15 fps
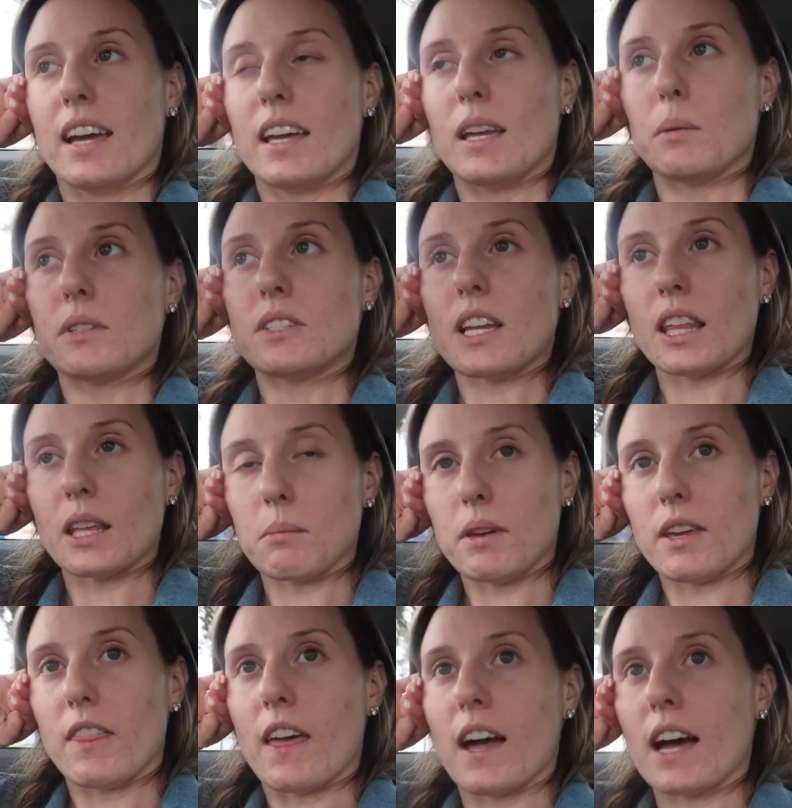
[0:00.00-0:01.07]
He was telling
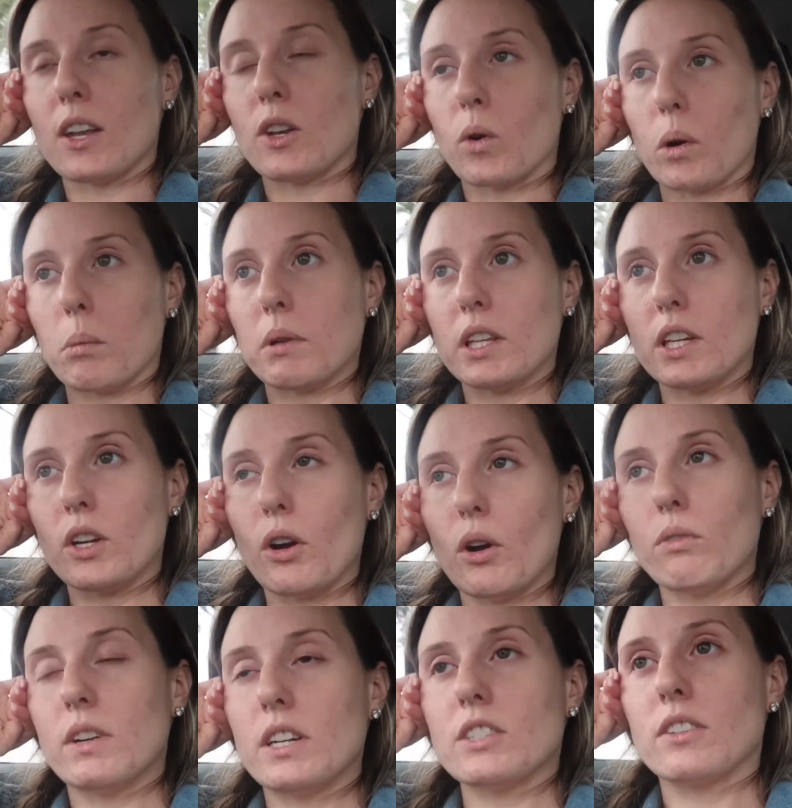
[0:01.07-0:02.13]
me that normally your
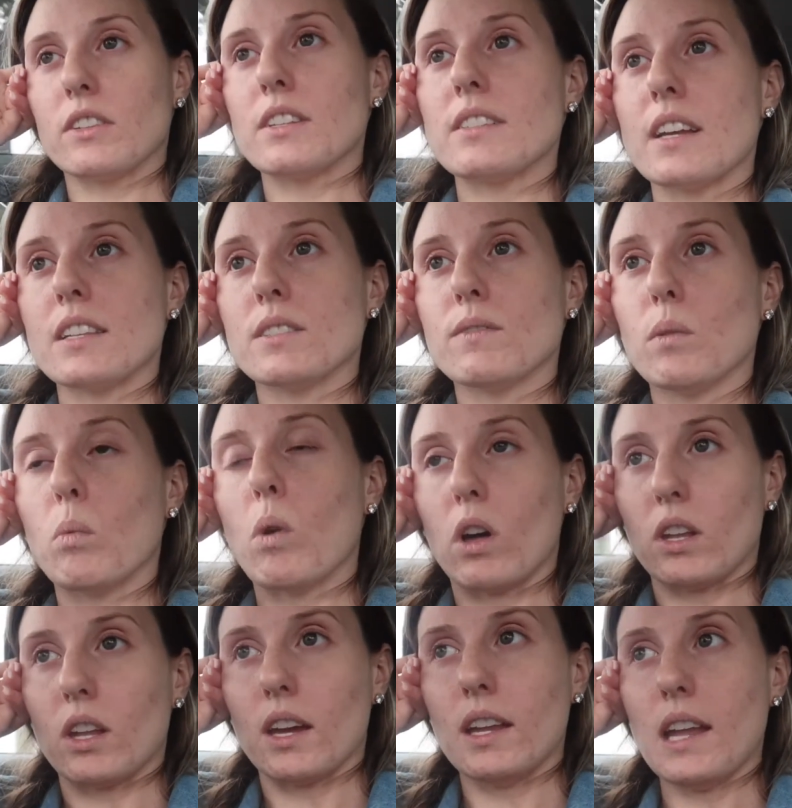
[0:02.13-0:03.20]
ovaries are the size of a
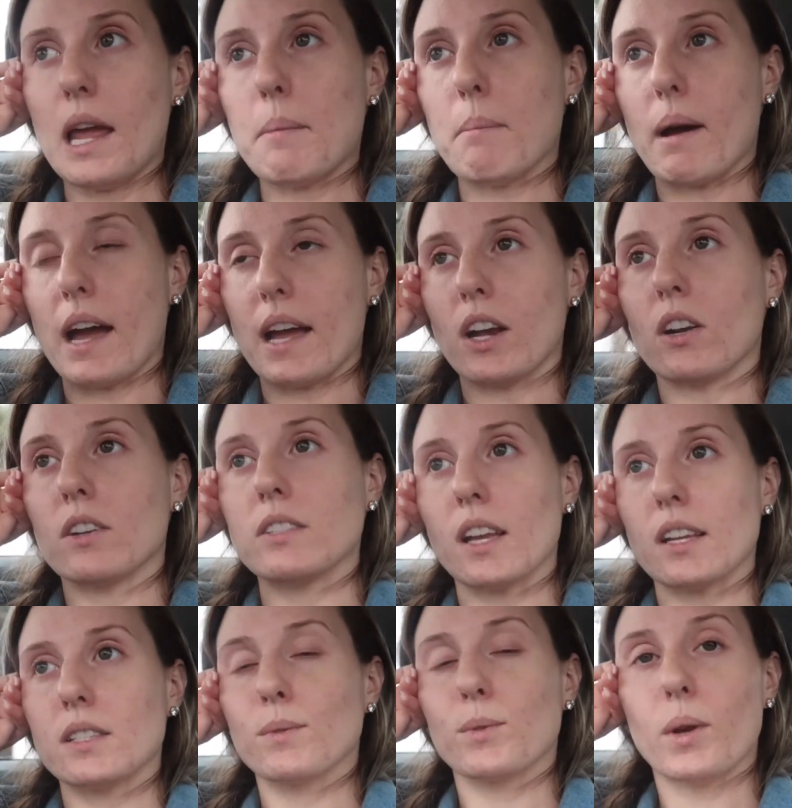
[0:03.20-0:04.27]
walnut and mine are
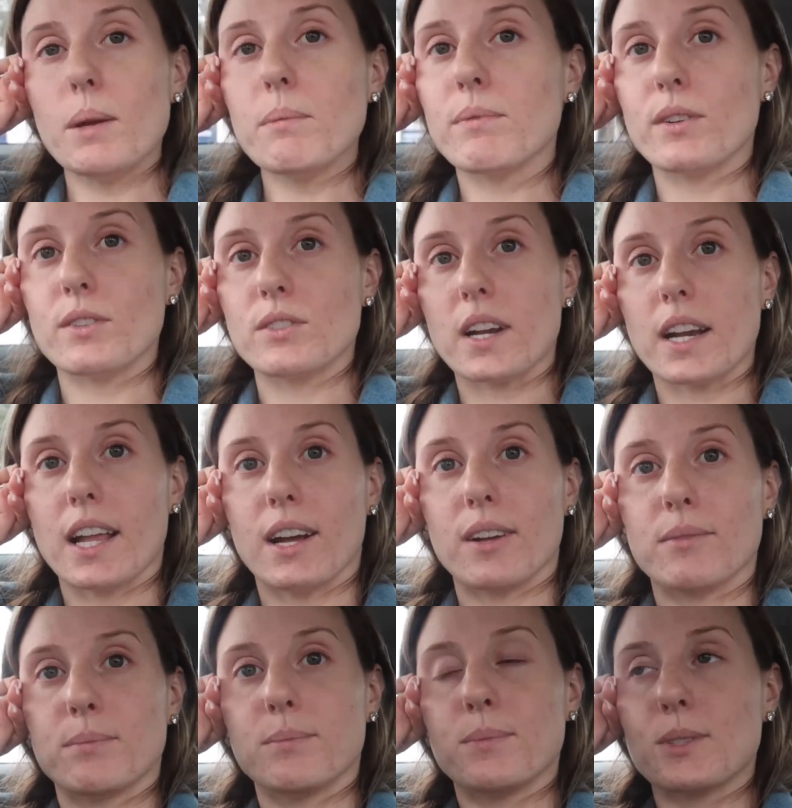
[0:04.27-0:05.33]
size of grapefruits right now.
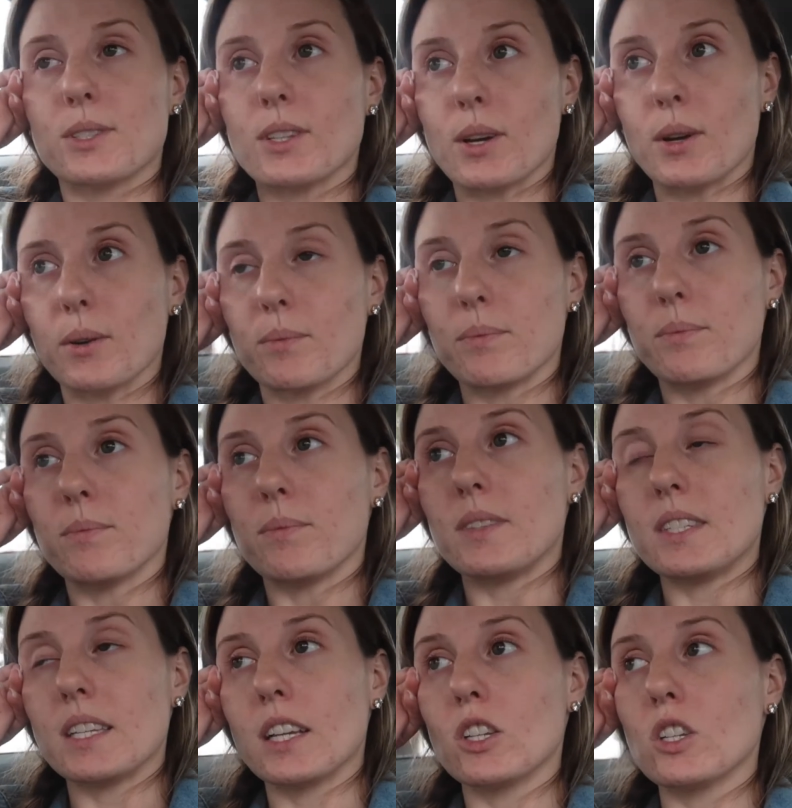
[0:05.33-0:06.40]
So
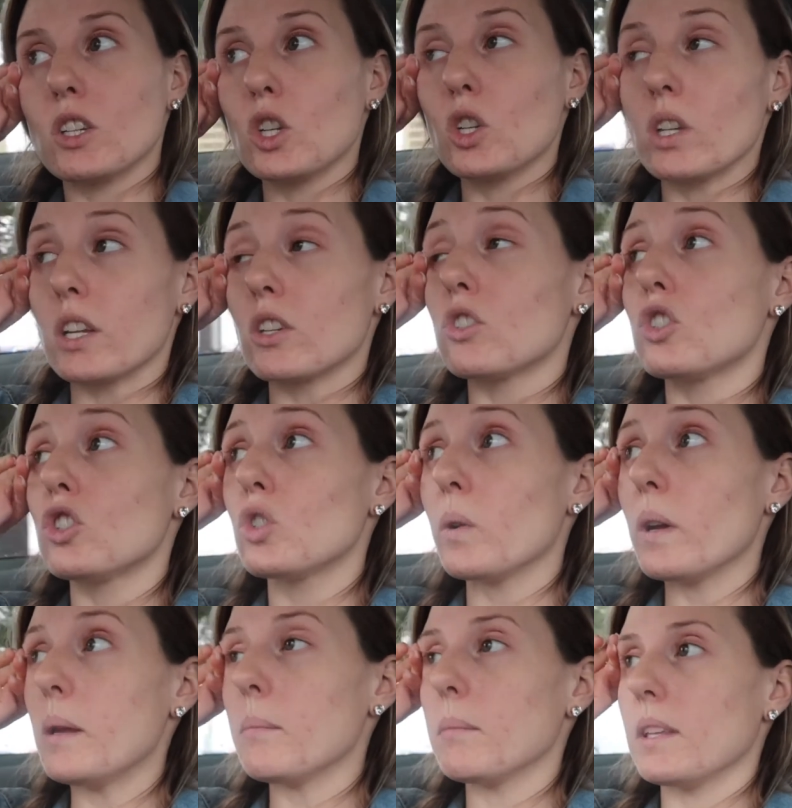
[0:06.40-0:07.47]
it's a
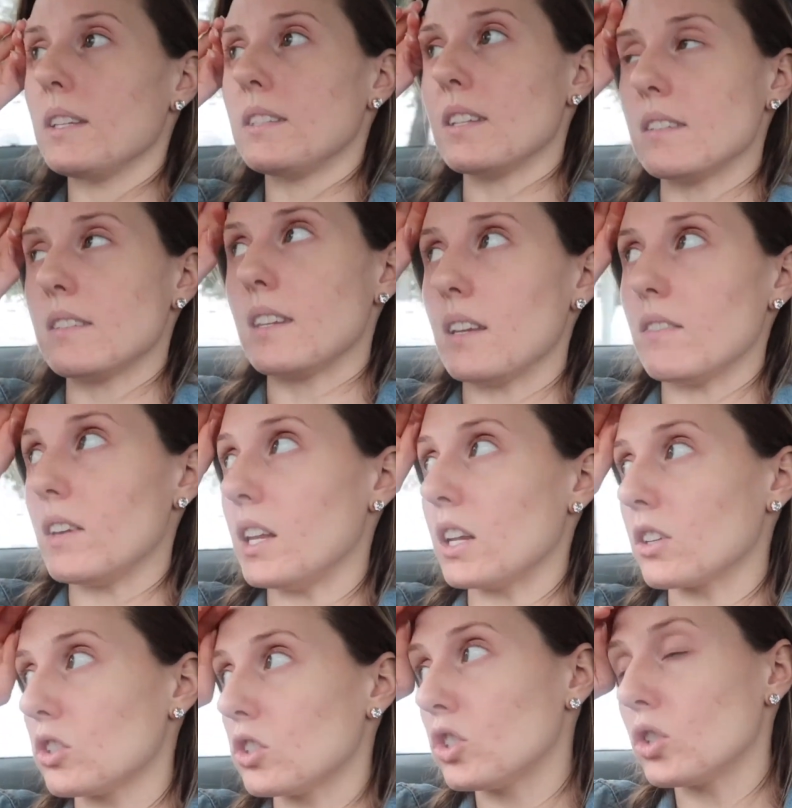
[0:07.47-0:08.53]
extremely sensitive and
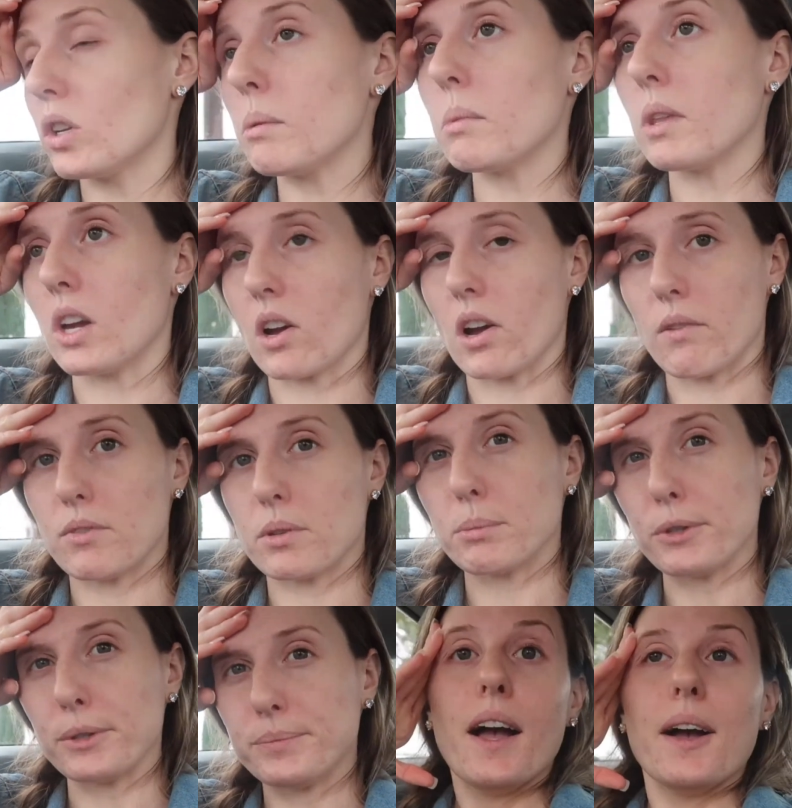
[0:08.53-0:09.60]
extremely
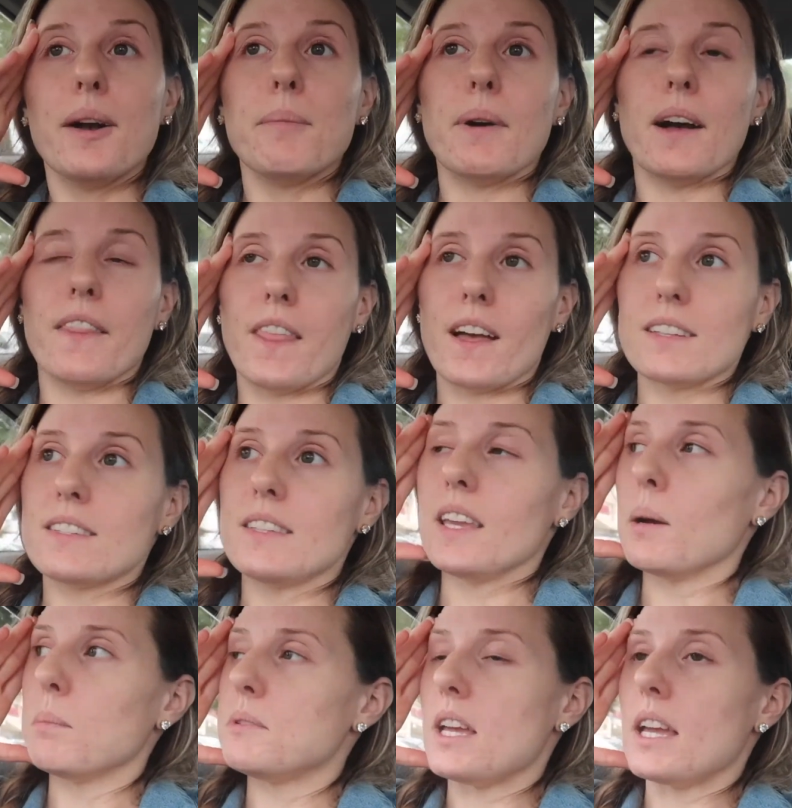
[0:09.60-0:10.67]
uncomfortable. But that's
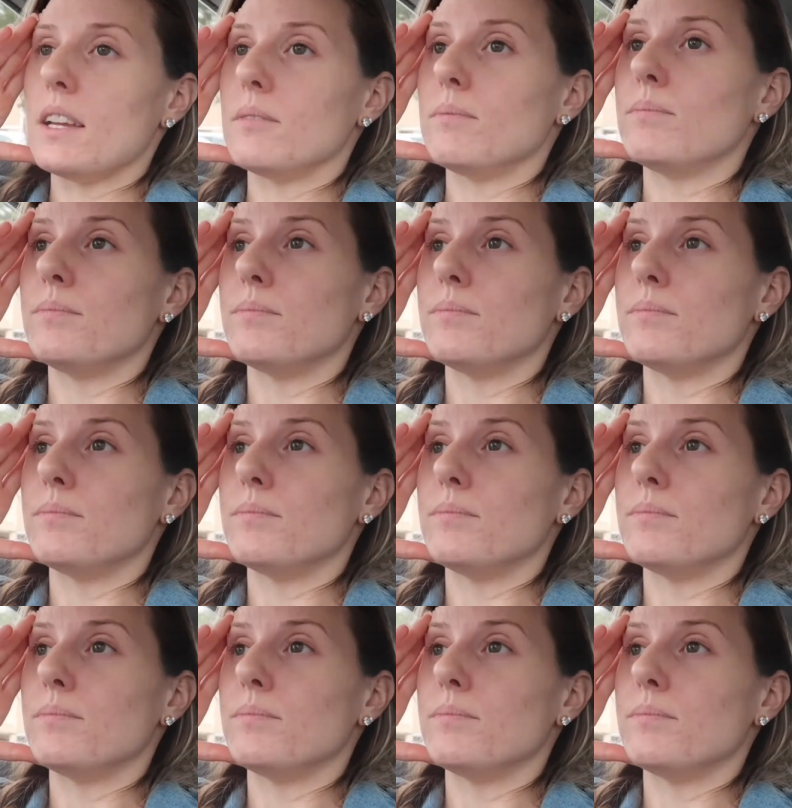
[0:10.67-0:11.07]
the update.